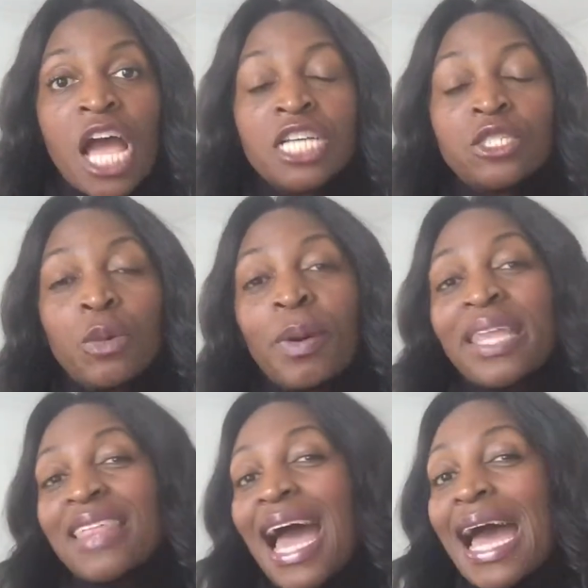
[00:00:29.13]
So by
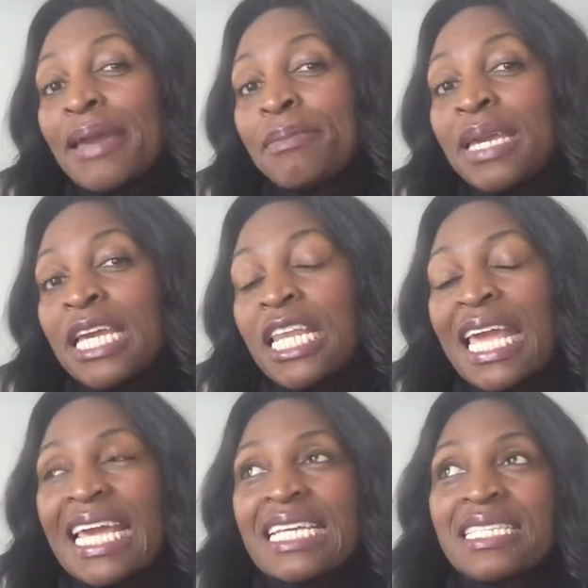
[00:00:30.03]
that I mean,
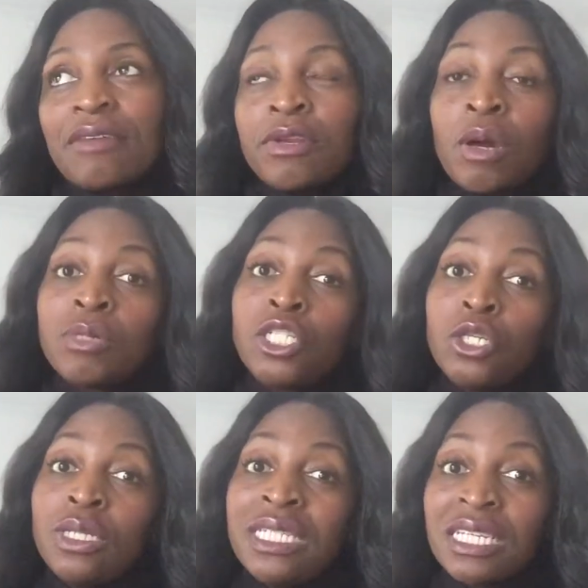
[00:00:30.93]
is there an
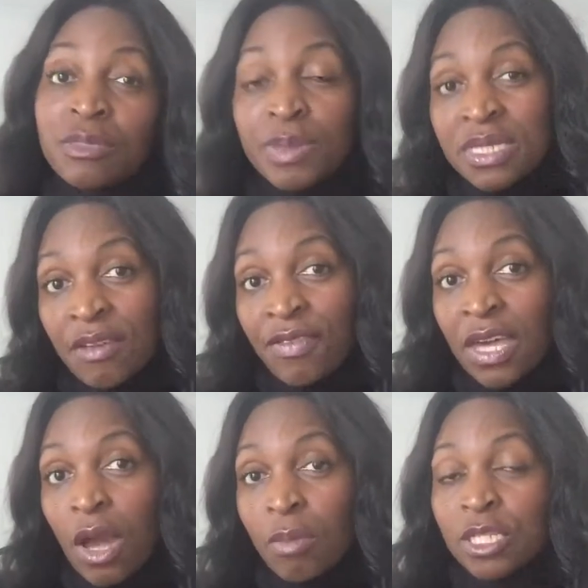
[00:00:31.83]
opportunity,
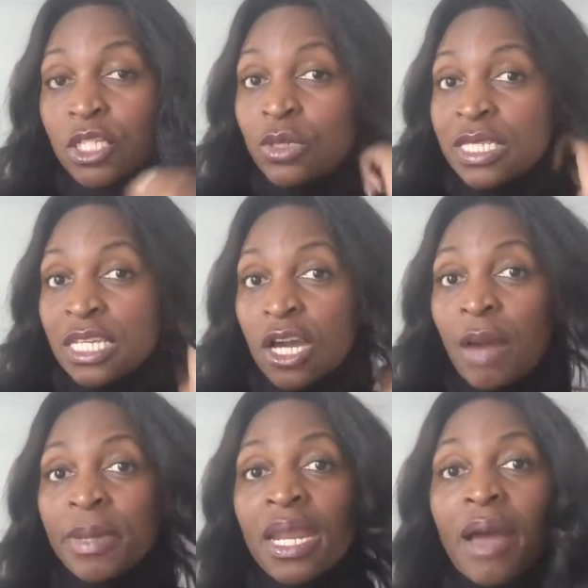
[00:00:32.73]
specific opportunity
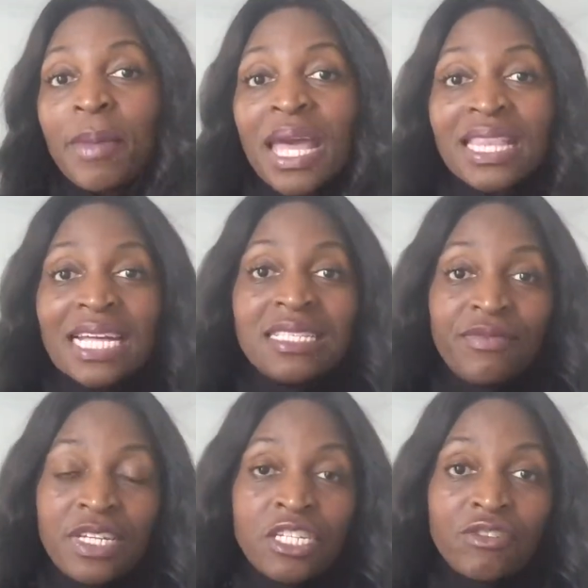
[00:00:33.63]
coming up that's
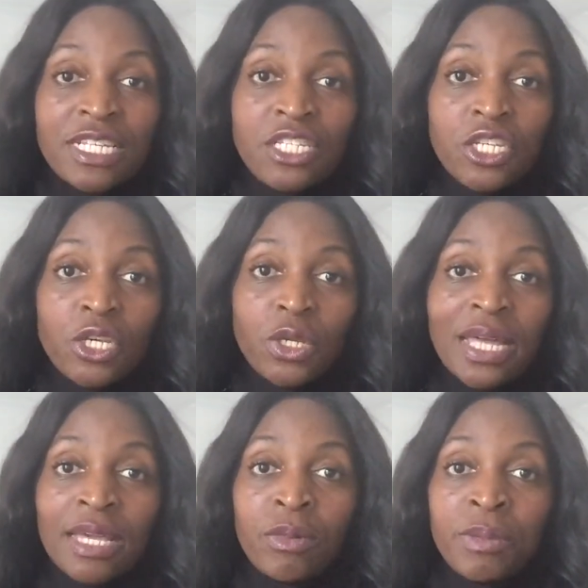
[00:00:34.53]
of interest to you
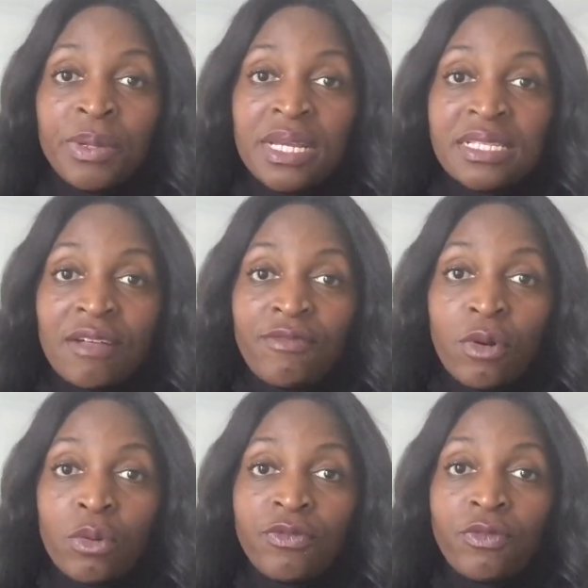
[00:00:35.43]
that you want to put yourself
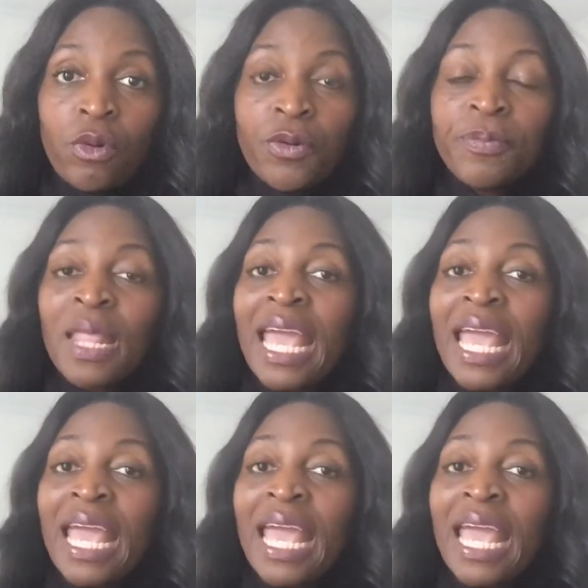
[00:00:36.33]
forward for?